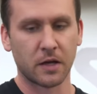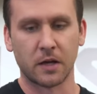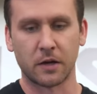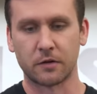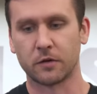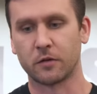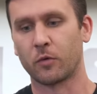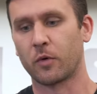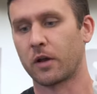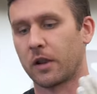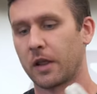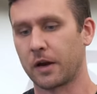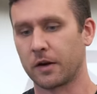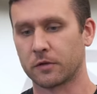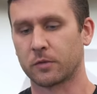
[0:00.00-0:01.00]
and two
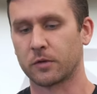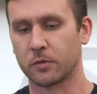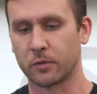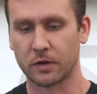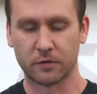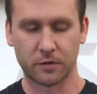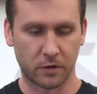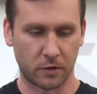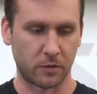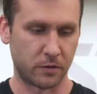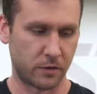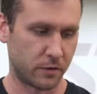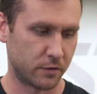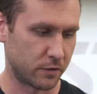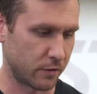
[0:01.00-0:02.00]
layers where the weave is going
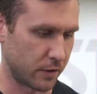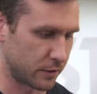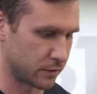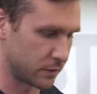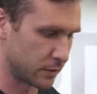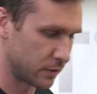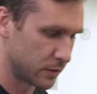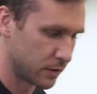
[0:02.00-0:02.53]
this direction.